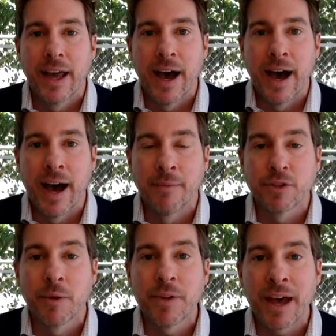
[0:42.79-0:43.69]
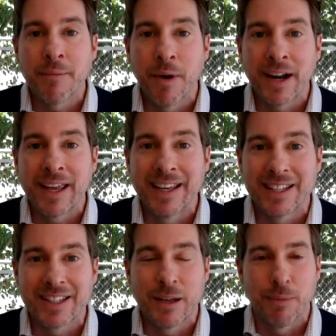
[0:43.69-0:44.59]
Um, some of that money is
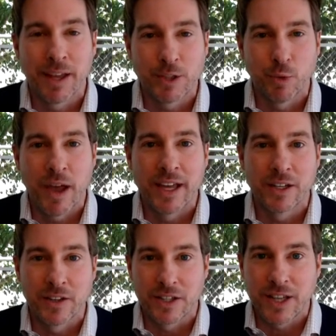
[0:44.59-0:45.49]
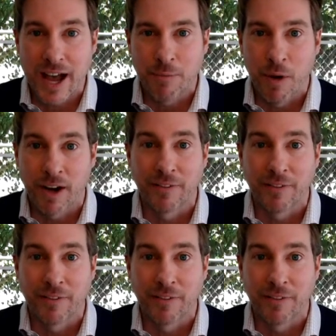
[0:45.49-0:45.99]
seeping its way into the stock market.